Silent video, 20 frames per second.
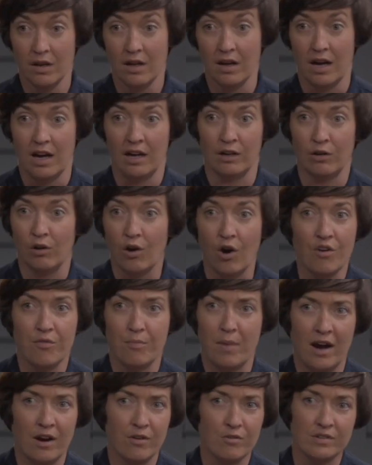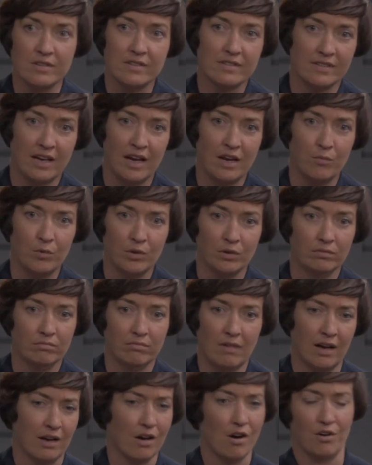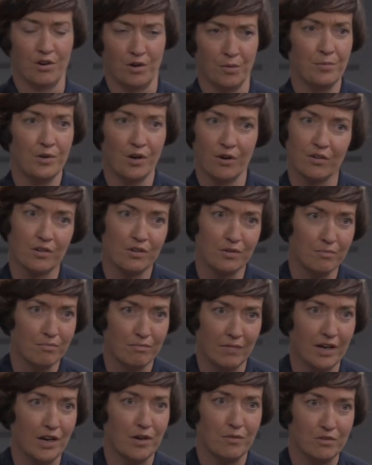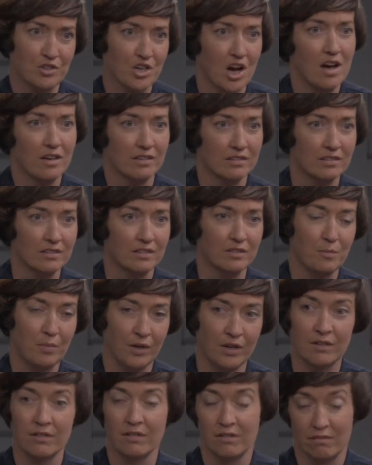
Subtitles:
And a lot of parents say, well, I can't abduct my own child, but